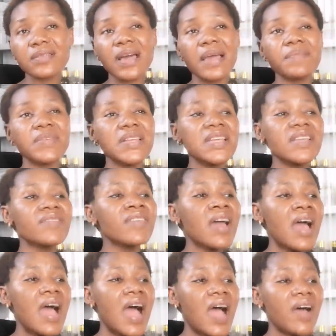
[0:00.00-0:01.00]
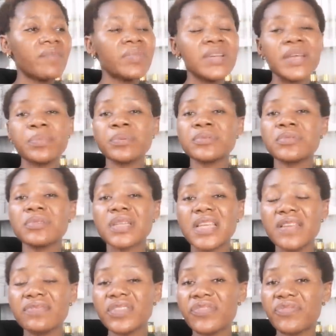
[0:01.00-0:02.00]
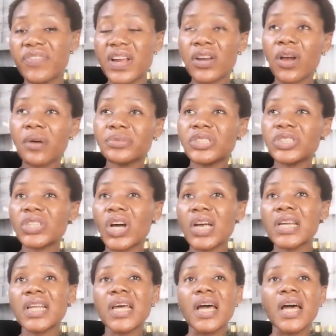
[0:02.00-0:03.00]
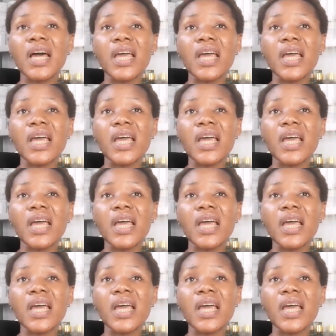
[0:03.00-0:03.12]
So I believe I've been able to give different options.